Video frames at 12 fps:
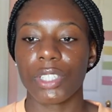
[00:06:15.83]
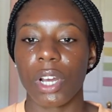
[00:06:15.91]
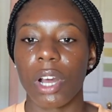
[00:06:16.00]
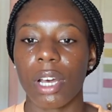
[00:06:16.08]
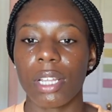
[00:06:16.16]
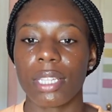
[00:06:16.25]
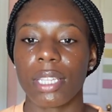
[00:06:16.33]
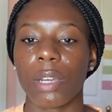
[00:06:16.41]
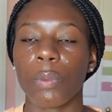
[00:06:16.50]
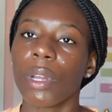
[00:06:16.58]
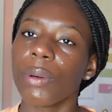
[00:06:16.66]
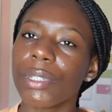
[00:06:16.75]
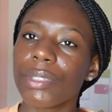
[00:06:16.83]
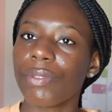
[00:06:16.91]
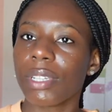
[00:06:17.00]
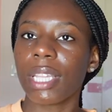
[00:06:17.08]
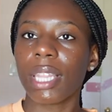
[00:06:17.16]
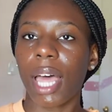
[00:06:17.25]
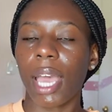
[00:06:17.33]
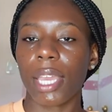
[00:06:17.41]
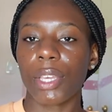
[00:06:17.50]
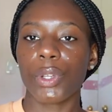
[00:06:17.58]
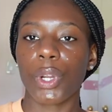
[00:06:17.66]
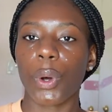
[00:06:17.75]
John's and what it was really
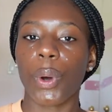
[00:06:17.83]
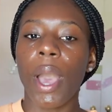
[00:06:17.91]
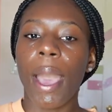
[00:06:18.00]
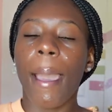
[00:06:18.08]
like, you know,